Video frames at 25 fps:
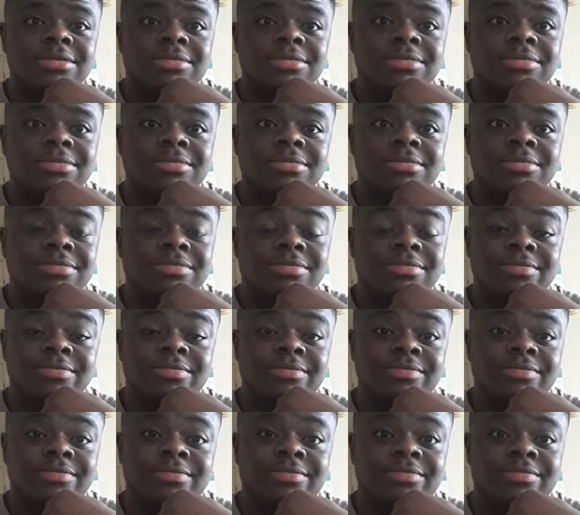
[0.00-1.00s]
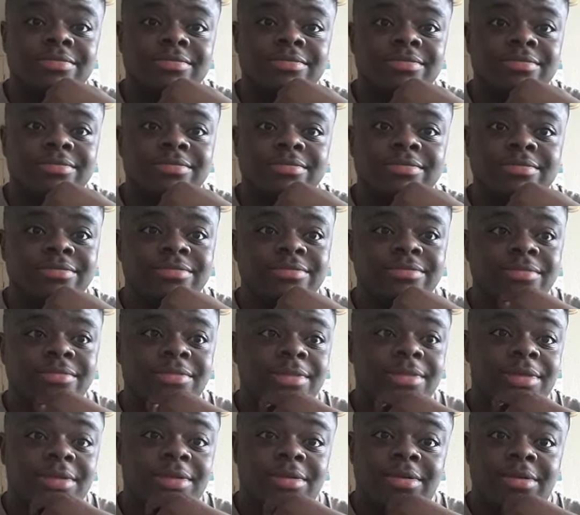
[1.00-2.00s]

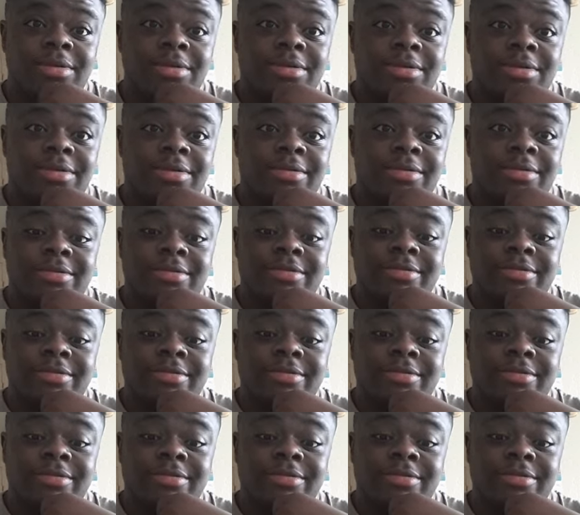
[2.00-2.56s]
[no speech]